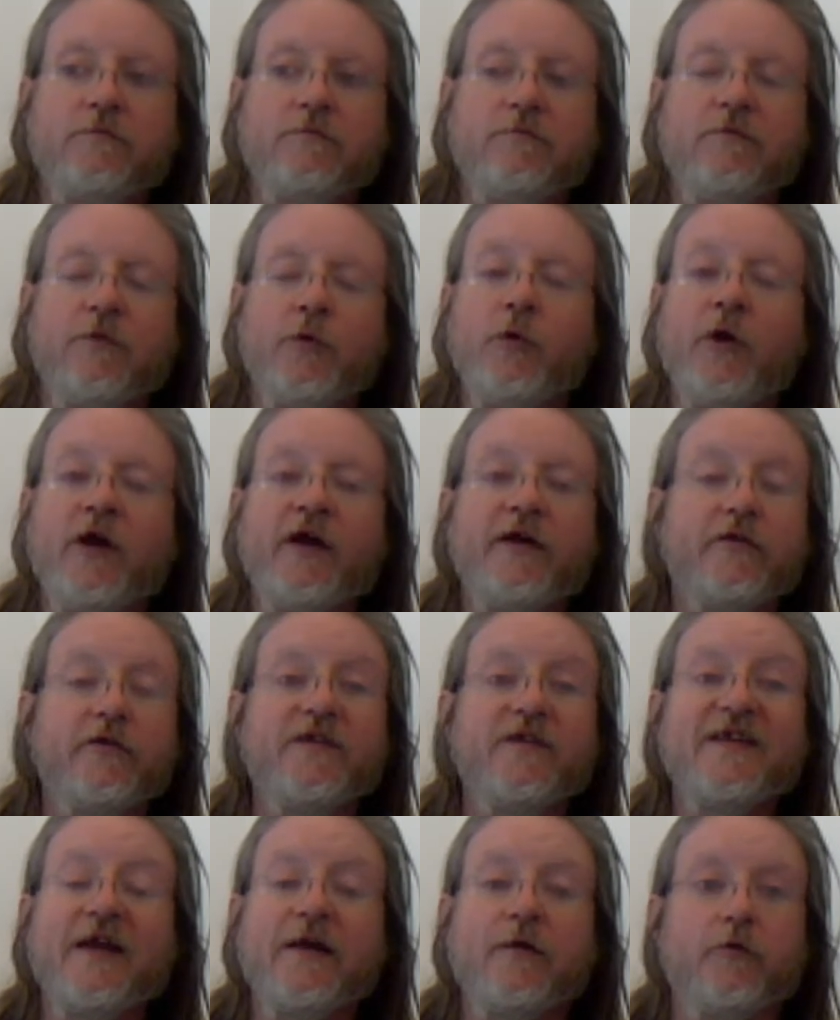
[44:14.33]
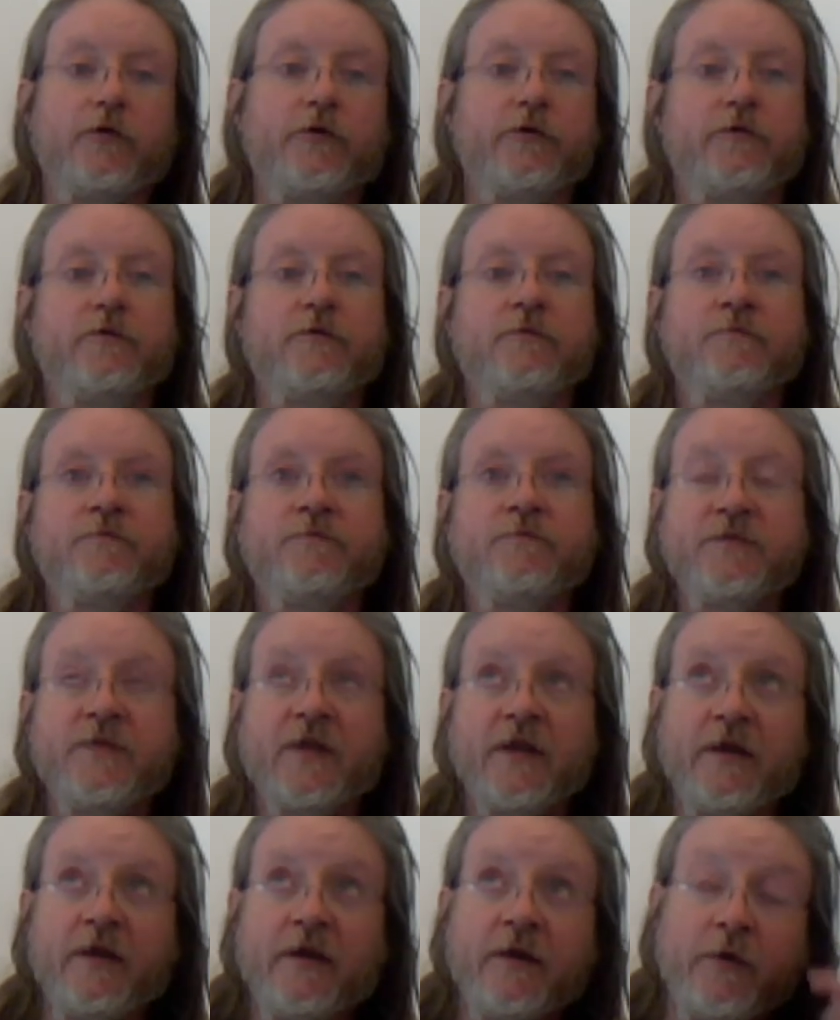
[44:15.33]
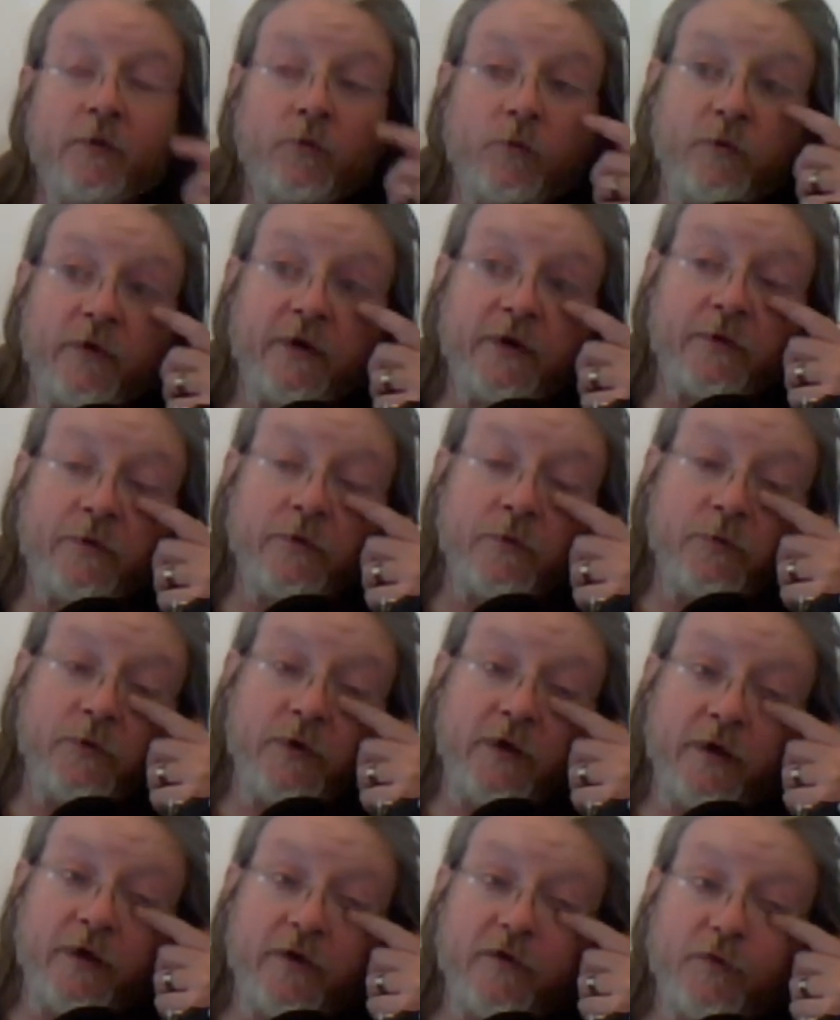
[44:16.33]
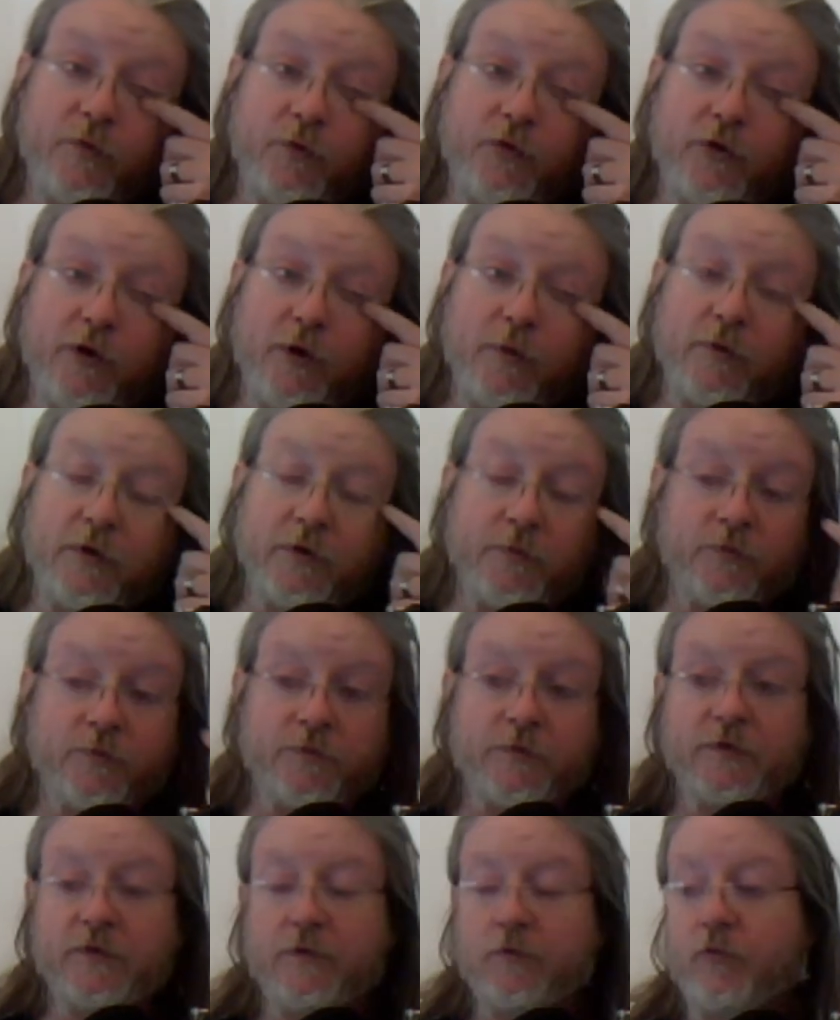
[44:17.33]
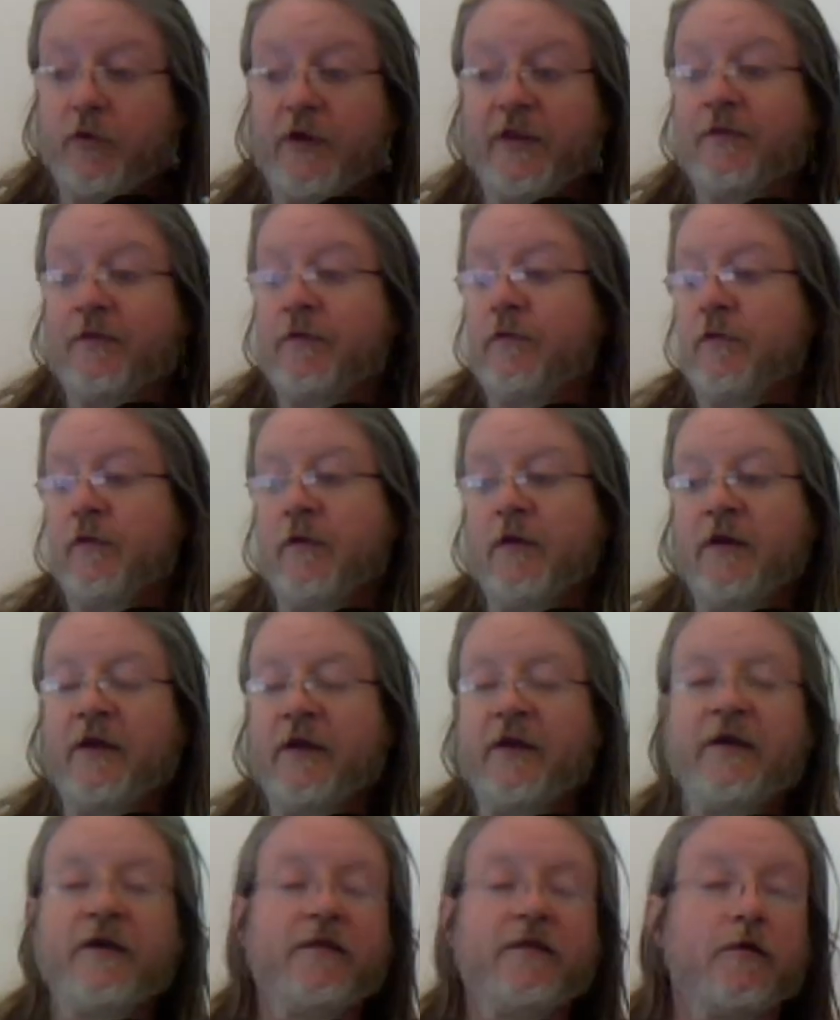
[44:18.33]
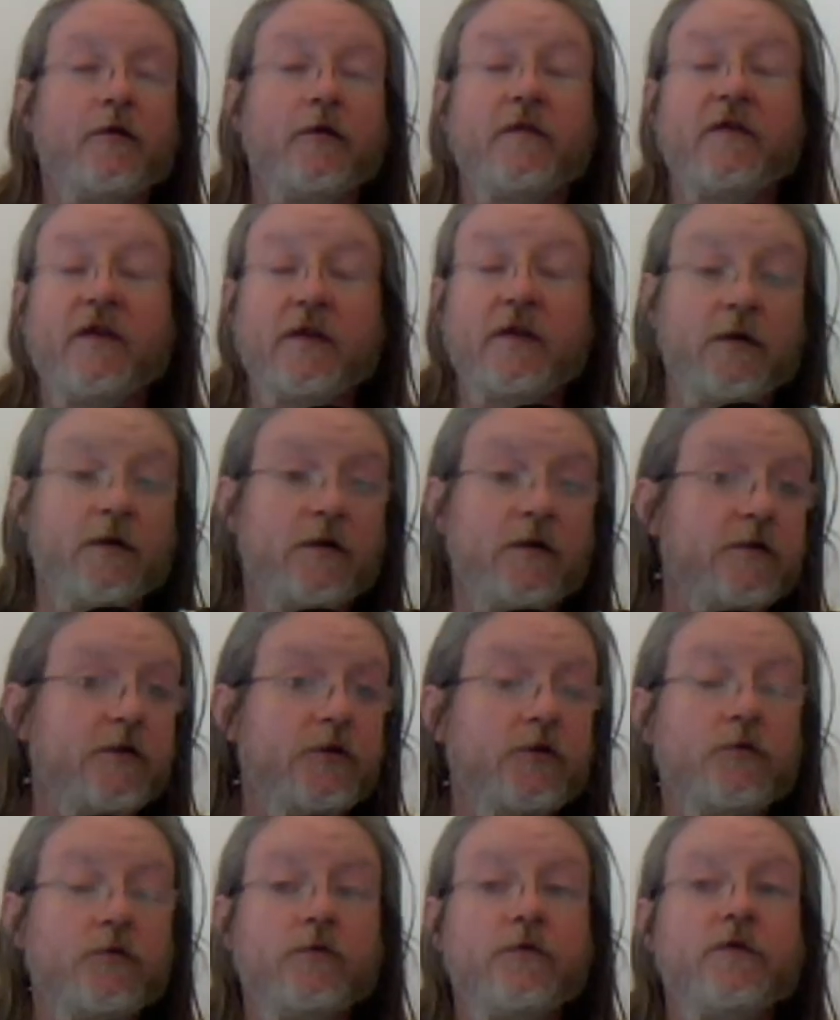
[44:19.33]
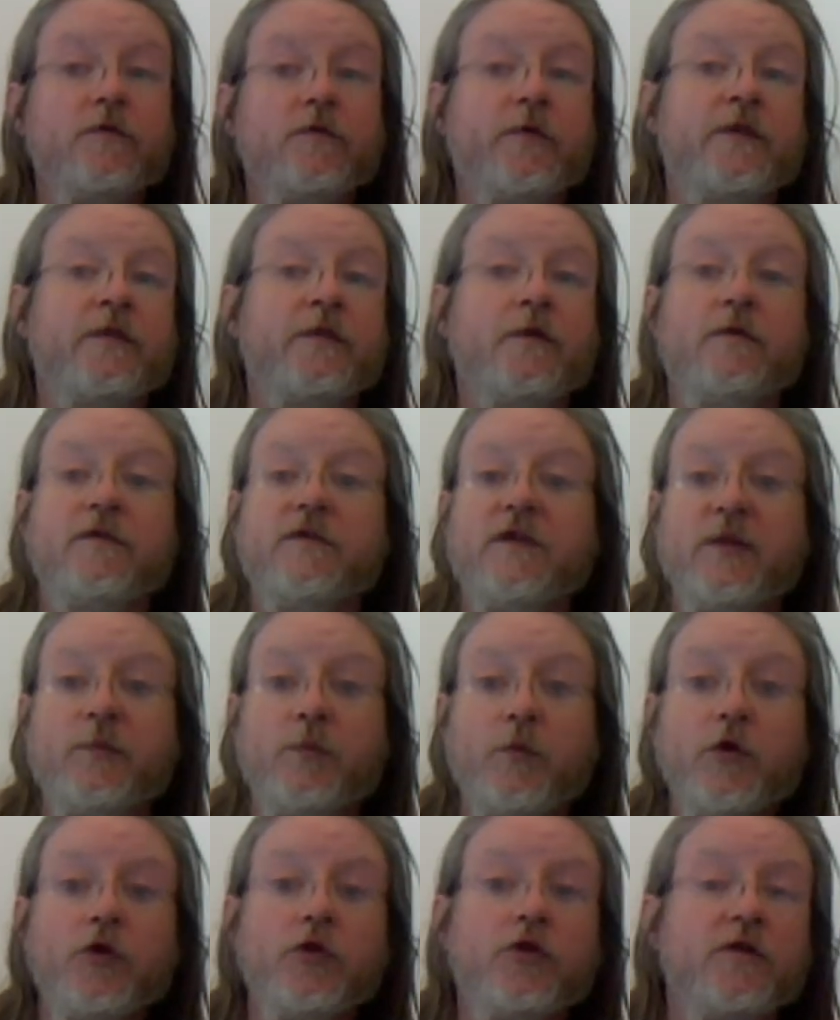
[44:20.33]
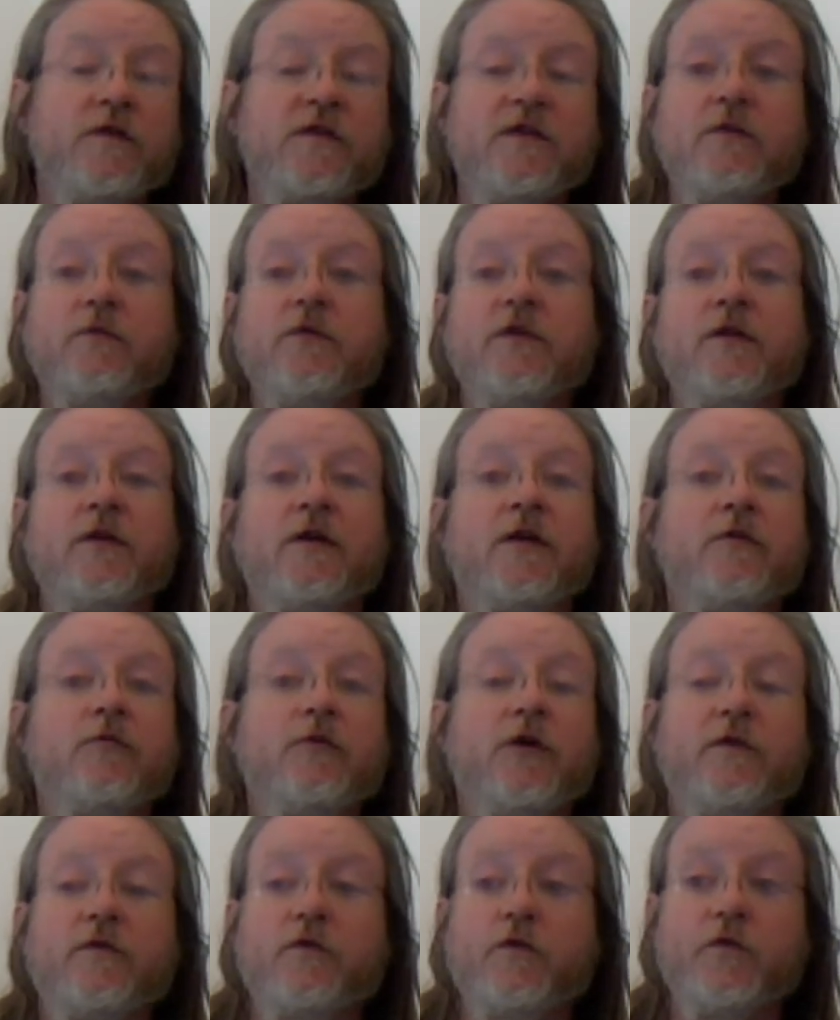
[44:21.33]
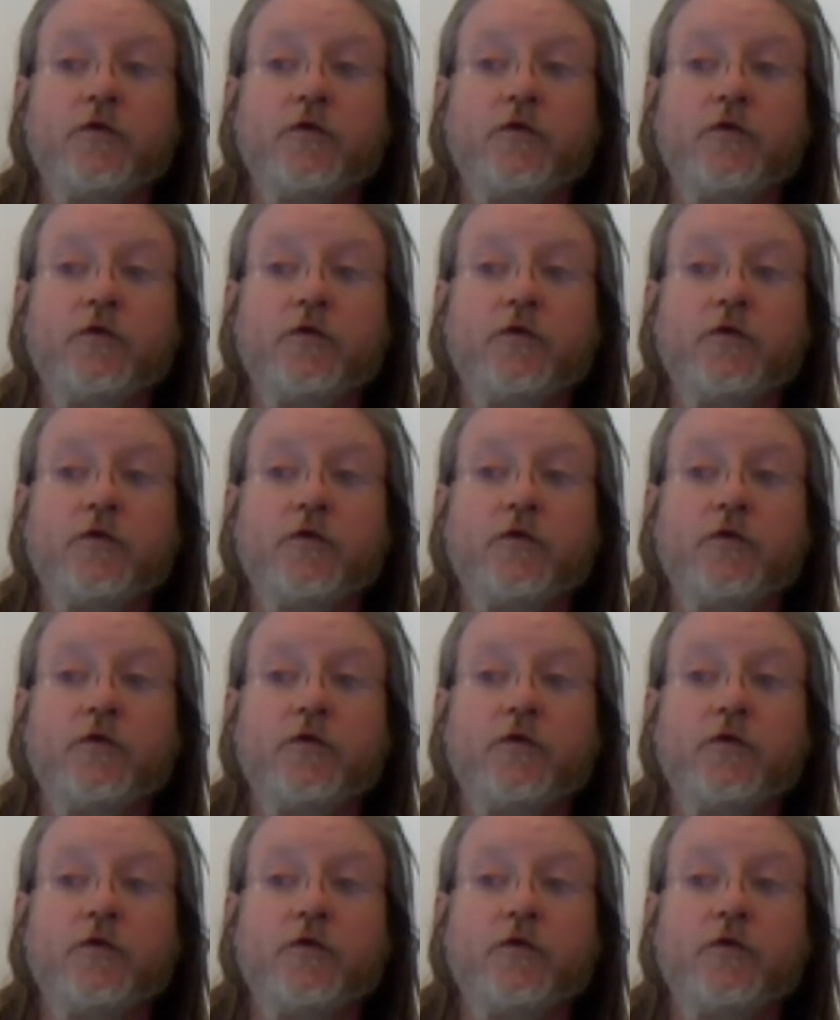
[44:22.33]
rather sour, when we have problems, when there are technical issues, when there's an emergency with an aircraft.